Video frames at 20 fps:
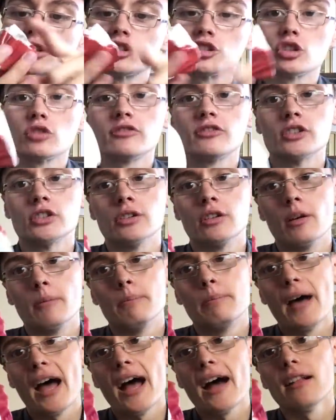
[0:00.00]
Southern
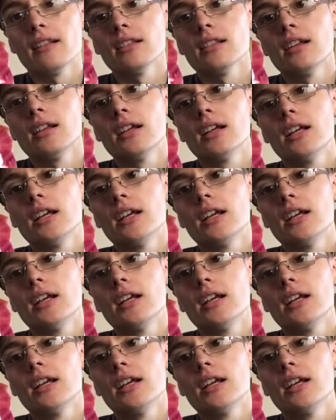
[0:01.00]
Belle.